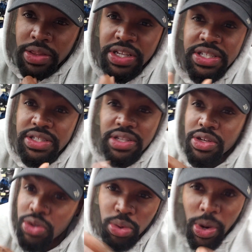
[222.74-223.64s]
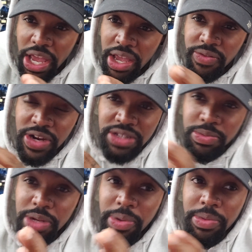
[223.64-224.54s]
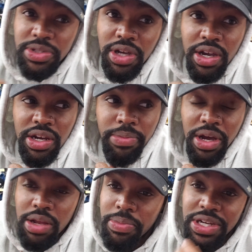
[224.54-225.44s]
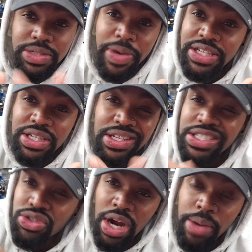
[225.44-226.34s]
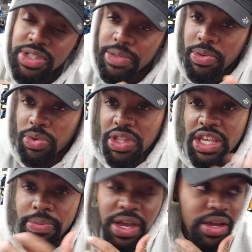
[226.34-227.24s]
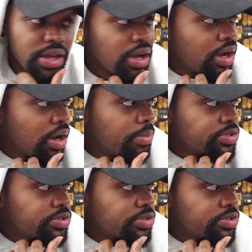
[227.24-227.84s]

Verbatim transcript: this is a new wave not too many people are talking about it but it's basically drop shipping with ebay um,